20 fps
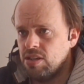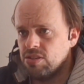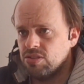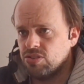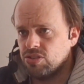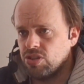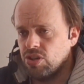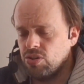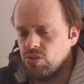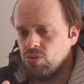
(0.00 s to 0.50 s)

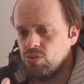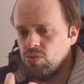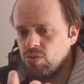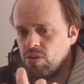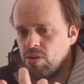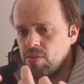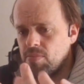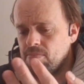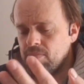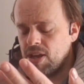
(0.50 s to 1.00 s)
So
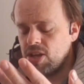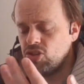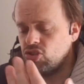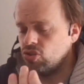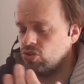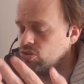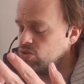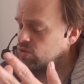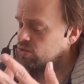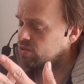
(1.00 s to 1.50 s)
make
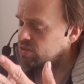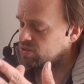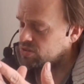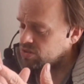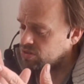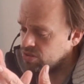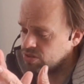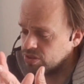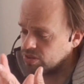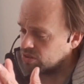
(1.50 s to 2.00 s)
sure
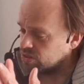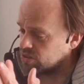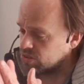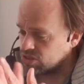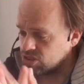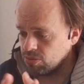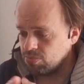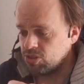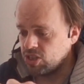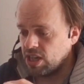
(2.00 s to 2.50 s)
the
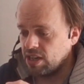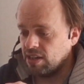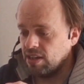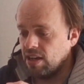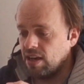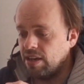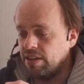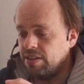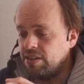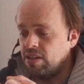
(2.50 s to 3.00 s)
subject
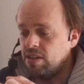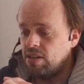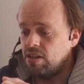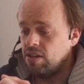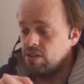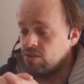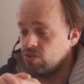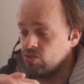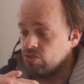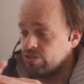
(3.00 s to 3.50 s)
line,
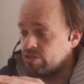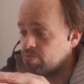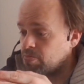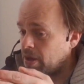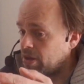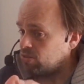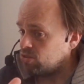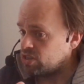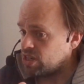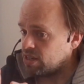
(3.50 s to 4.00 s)
your
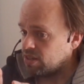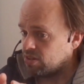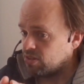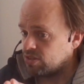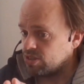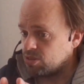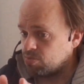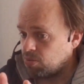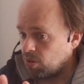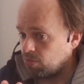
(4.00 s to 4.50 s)
spell checker
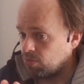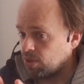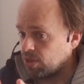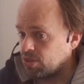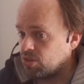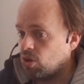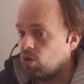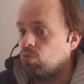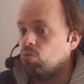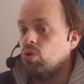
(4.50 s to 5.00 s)
is probably
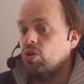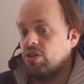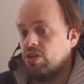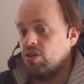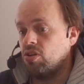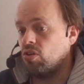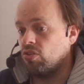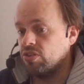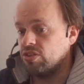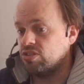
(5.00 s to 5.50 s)
not
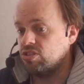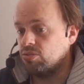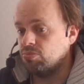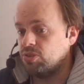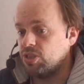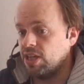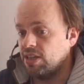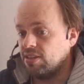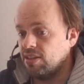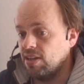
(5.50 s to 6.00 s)
working on the
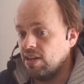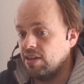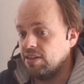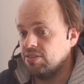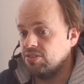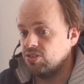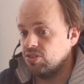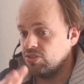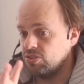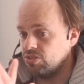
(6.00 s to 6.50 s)
subject
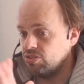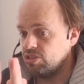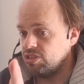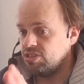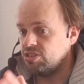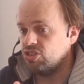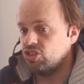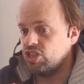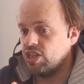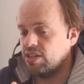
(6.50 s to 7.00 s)
line, so you need
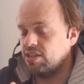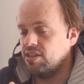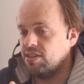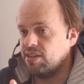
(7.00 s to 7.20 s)
to check it